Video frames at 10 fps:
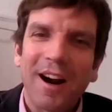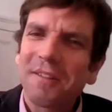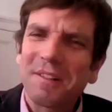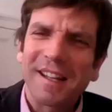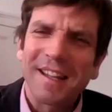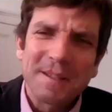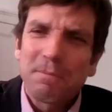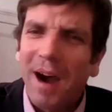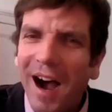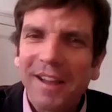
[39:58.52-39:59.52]
are at
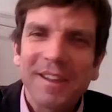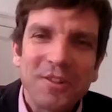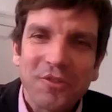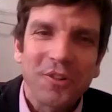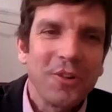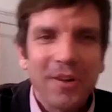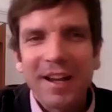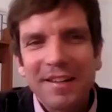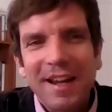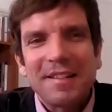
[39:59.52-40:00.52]
least partly true,
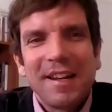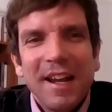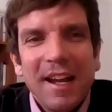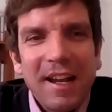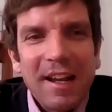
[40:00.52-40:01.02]
and yet